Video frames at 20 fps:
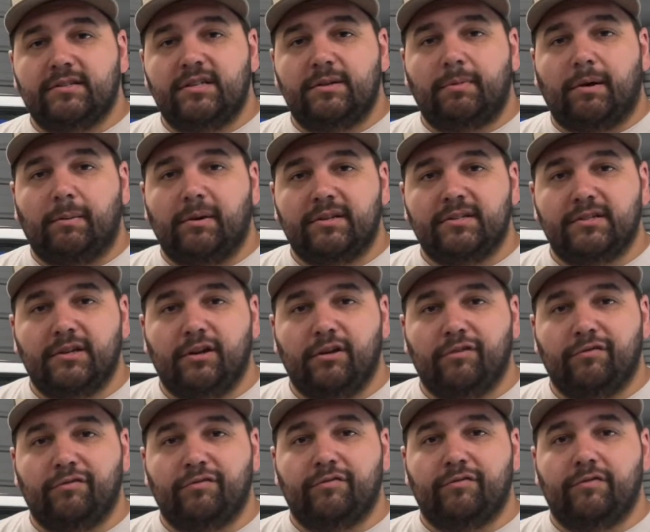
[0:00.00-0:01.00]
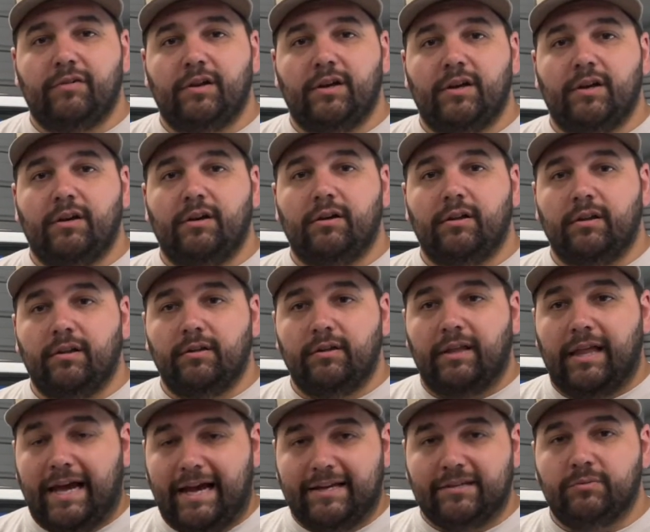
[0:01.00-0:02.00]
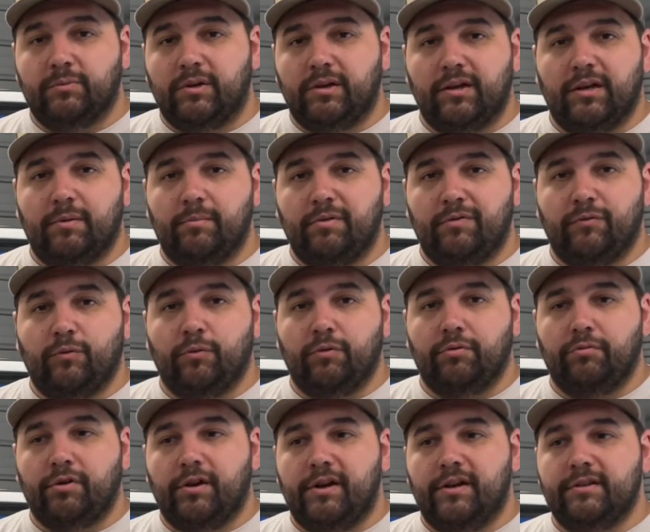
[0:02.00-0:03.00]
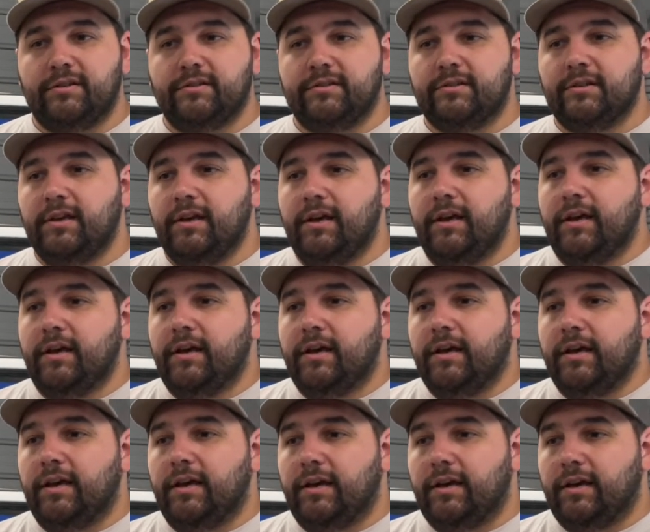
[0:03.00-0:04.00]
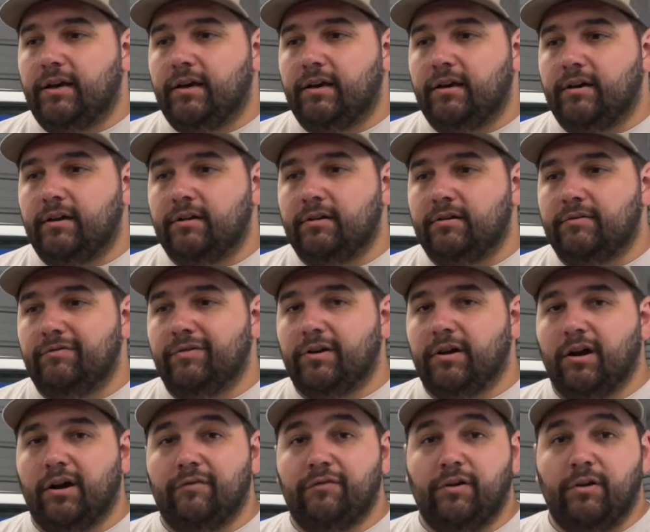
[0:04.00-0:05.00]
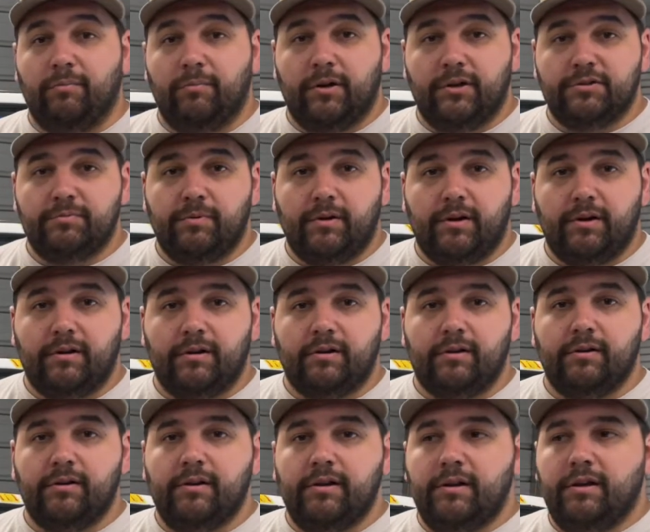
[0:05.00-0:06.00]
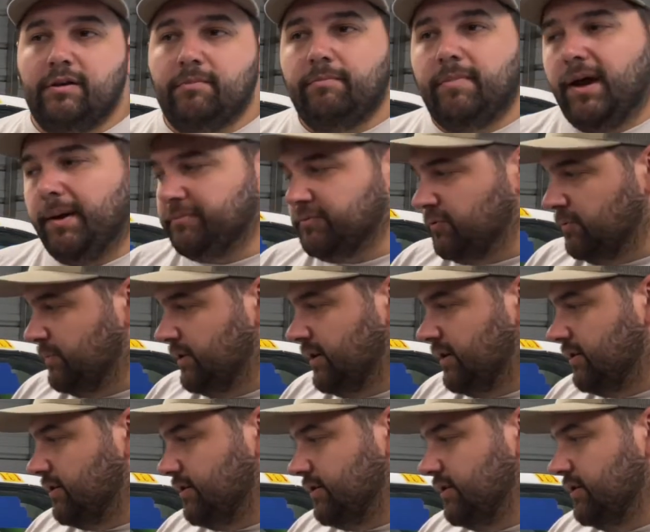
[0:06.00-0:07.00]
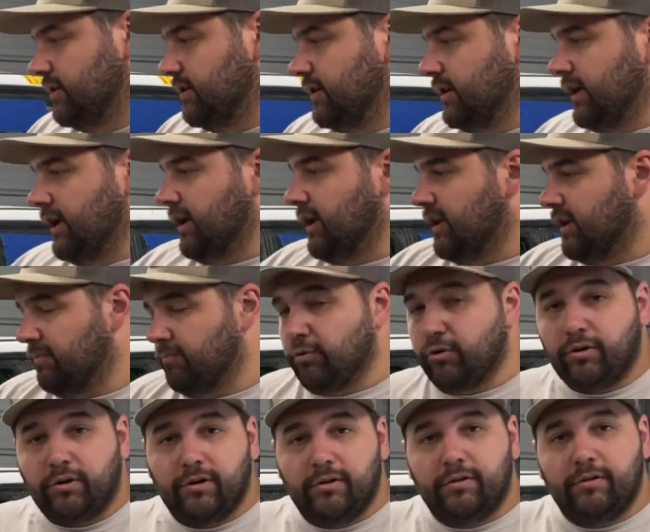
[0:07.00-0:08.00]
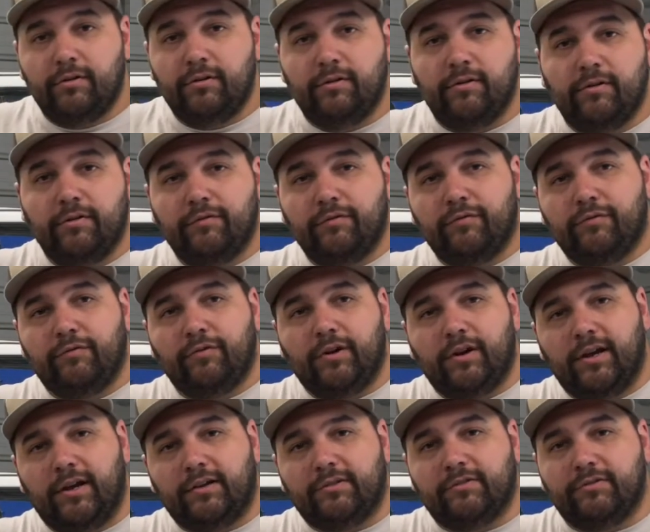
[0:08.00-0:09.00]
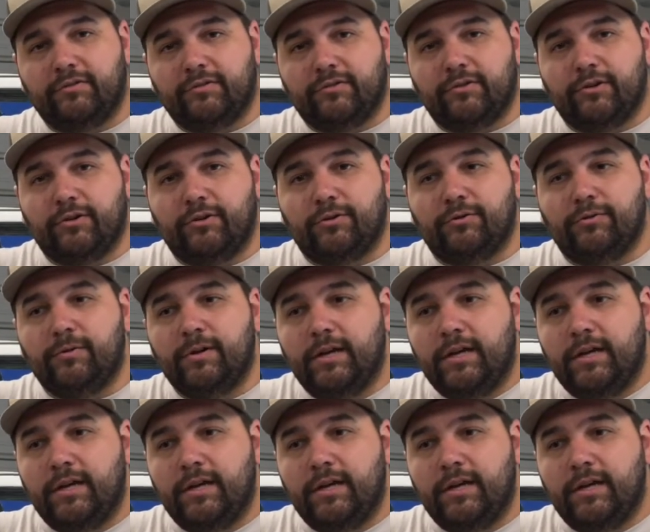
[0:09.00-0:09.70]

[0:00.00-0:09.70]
by myself last weekend before the race, and the car felt much better, maps were better, and broke another front axle. So